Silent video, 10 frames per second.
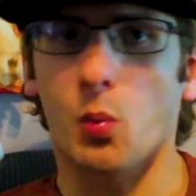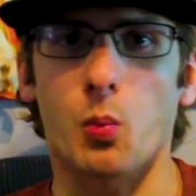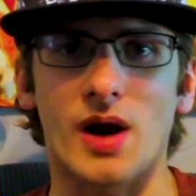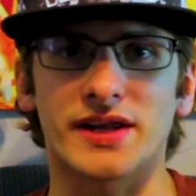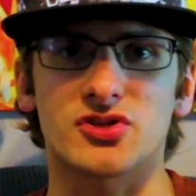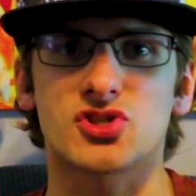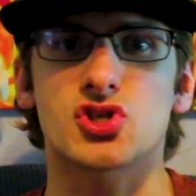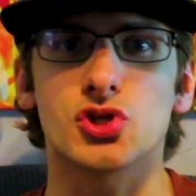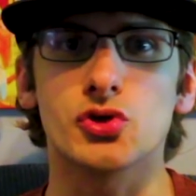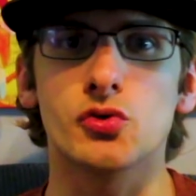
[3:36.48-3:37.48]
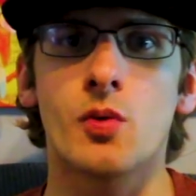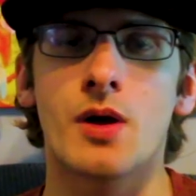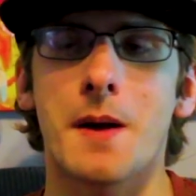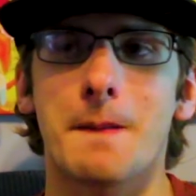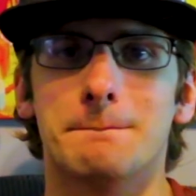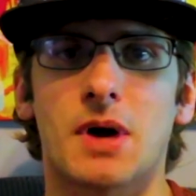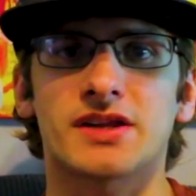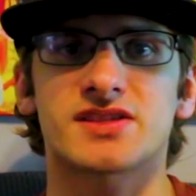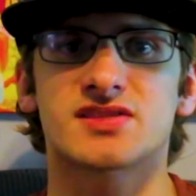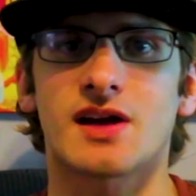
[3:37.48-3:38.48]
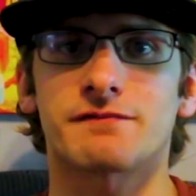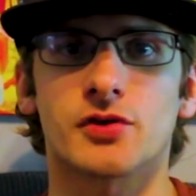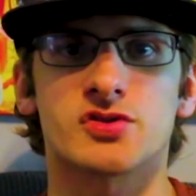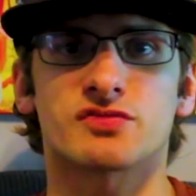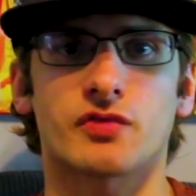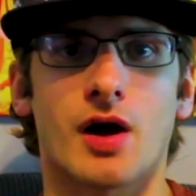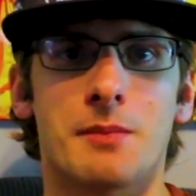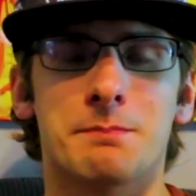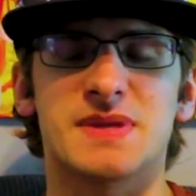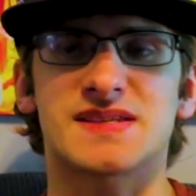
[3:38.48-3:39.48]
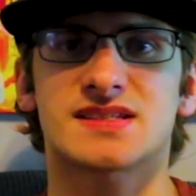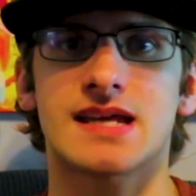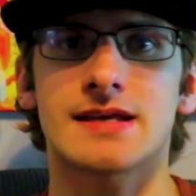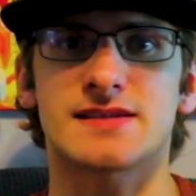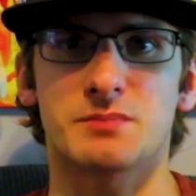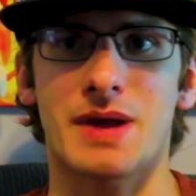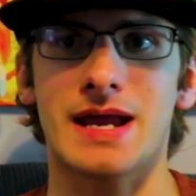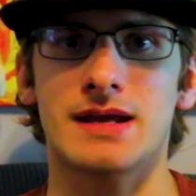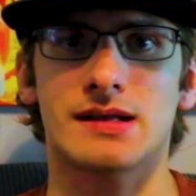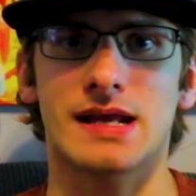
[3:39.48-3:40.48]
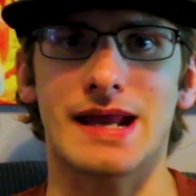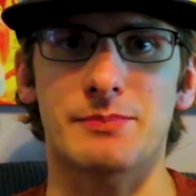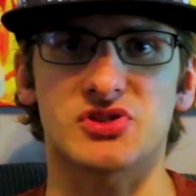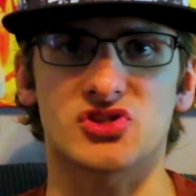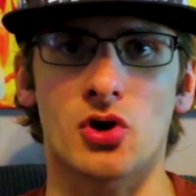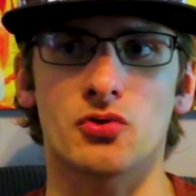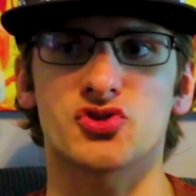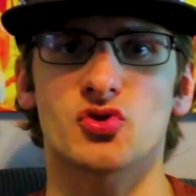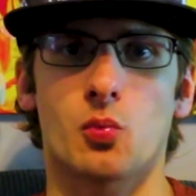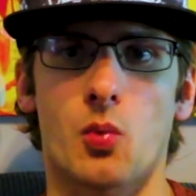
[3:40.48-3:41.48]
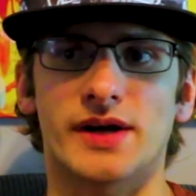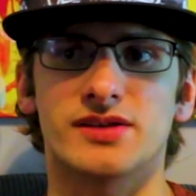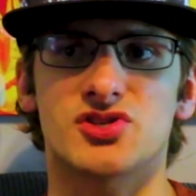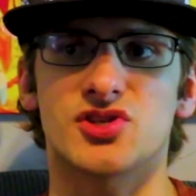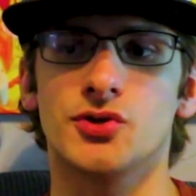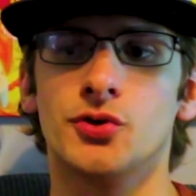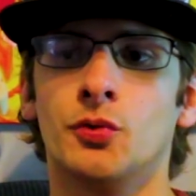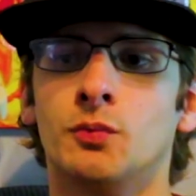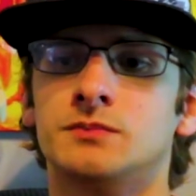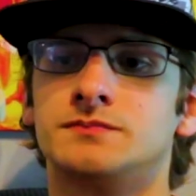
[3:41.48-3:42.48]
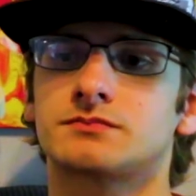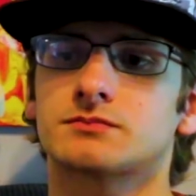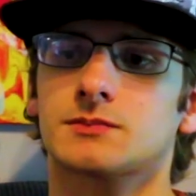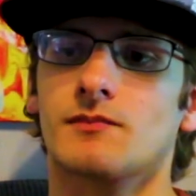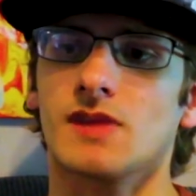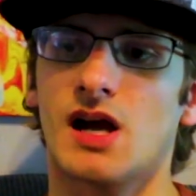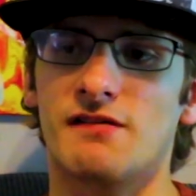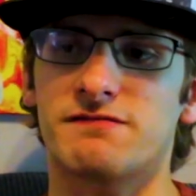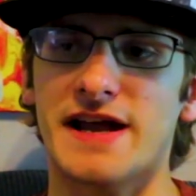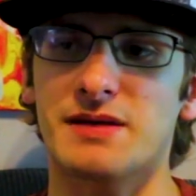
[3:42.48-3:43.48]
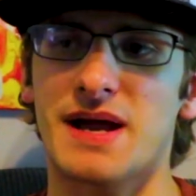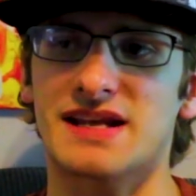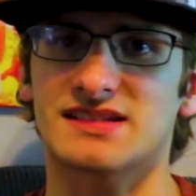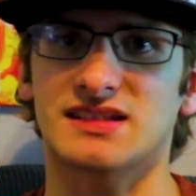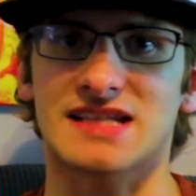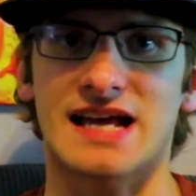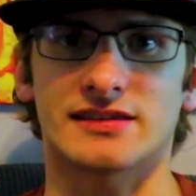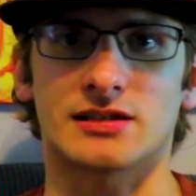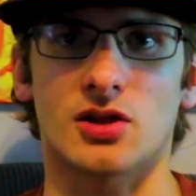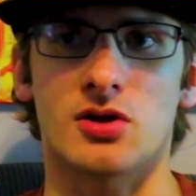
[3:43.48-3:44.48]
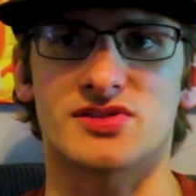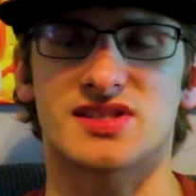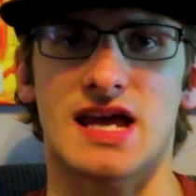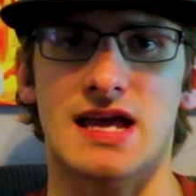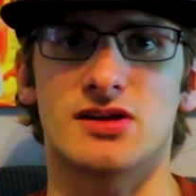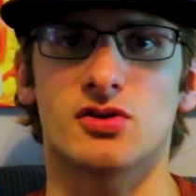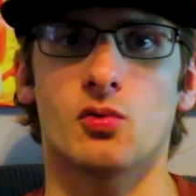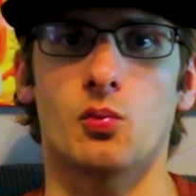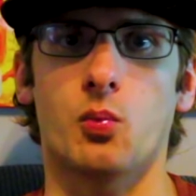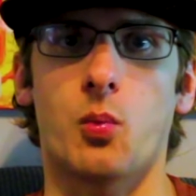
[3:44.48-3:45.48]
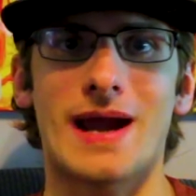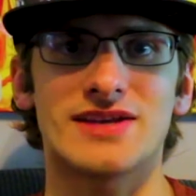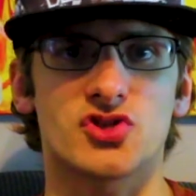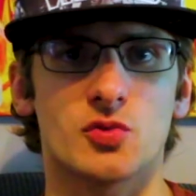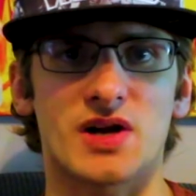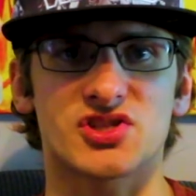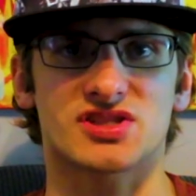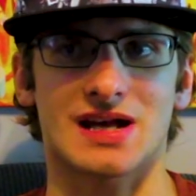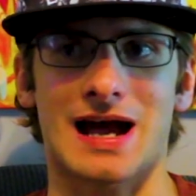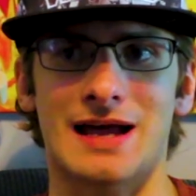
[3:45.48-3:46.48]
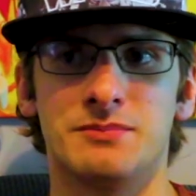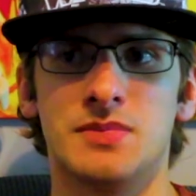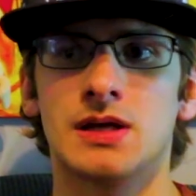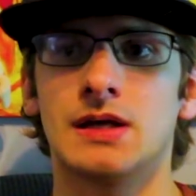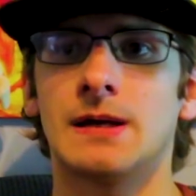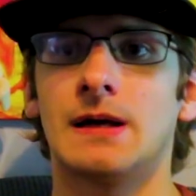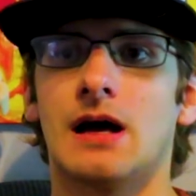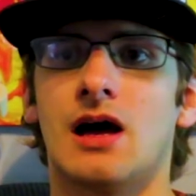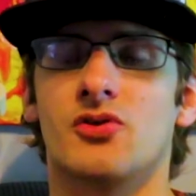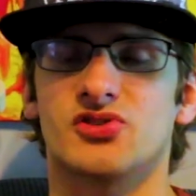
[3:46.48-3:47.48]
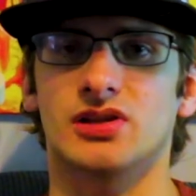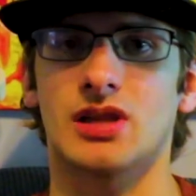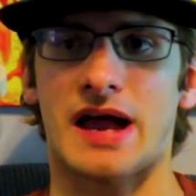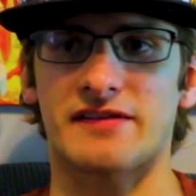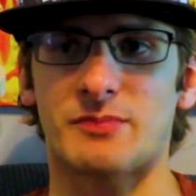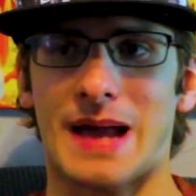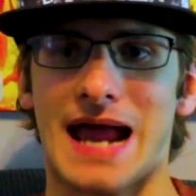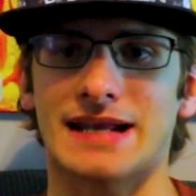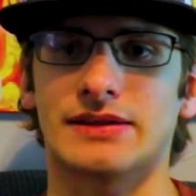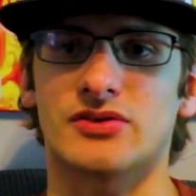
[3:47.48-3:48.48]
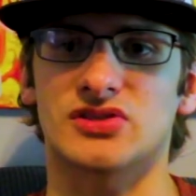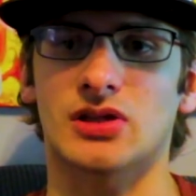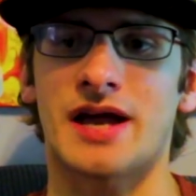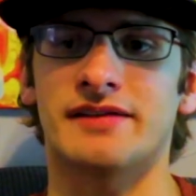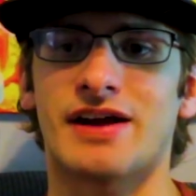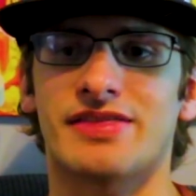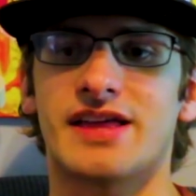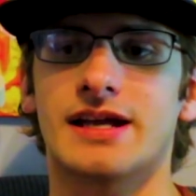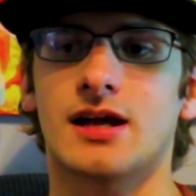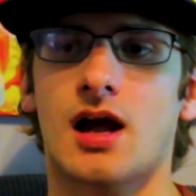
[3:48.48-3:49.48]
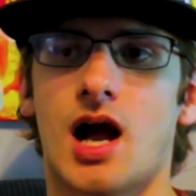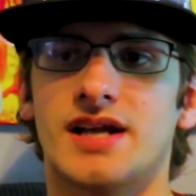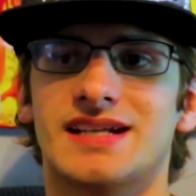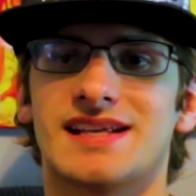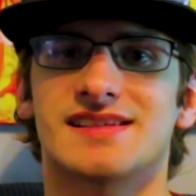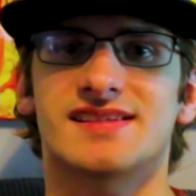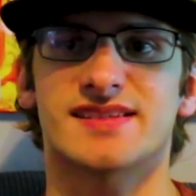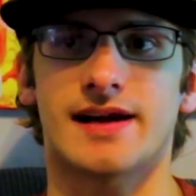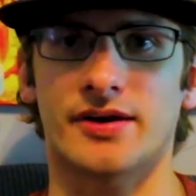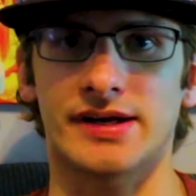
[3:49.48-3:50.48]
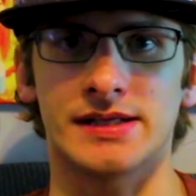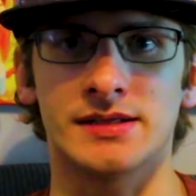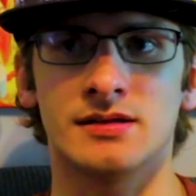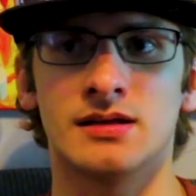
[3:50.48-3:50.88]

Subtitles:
1 and 2, but it suffers from mistakes made in Episodes 1 and 2. Phantom Menace and Attack of the Clones take way too much time. There's a lot of padding. There's a lot of, I think, unnecessary